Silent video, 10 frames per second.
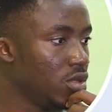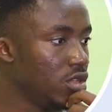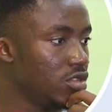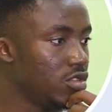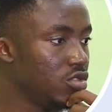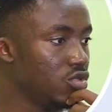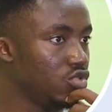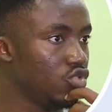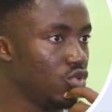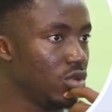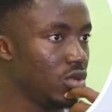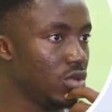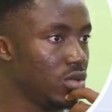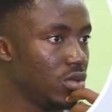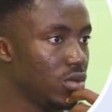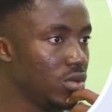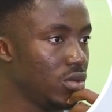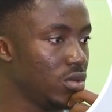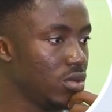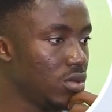This is still showing.
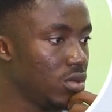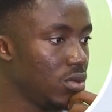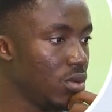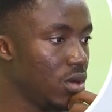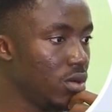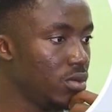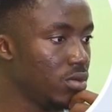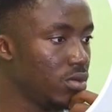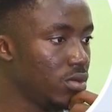Wow.